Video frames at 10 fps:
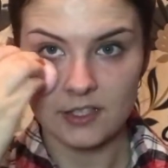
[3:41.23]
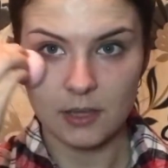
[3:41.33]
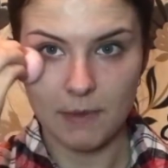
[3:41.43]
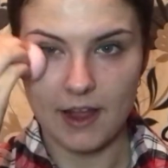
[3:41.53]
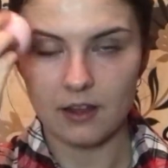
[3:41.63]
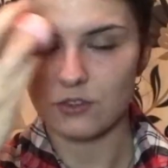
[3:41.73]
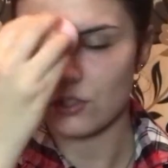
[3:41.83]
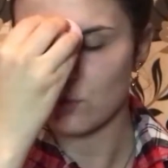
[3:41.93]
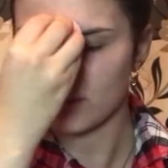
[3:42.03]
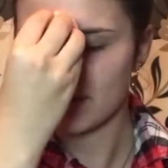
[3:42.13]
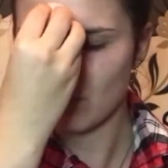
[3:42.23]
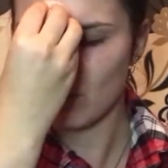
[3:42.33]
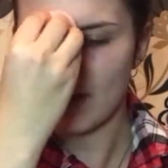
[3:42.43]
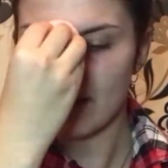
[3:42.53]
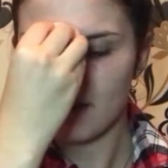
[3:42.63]
So you might just want to
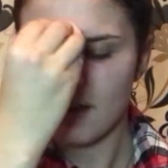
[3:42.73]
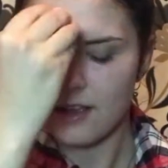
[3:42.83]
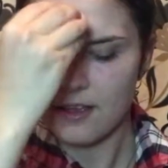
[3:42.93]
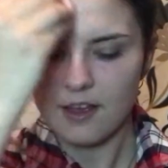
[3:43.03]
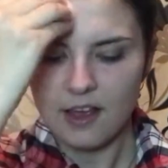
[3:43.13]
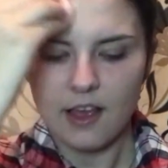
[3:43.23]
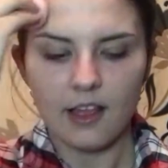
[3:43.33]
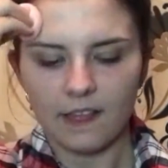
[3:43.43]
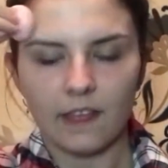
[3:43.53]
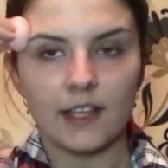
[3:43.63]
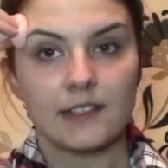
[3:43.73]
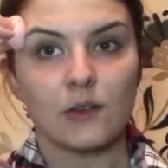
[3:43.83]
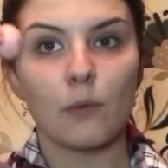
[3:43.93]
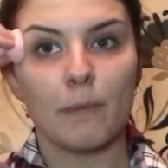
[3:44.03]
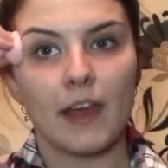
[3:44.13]
wait a
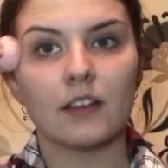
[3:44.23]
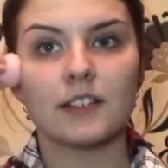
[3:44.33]
little bit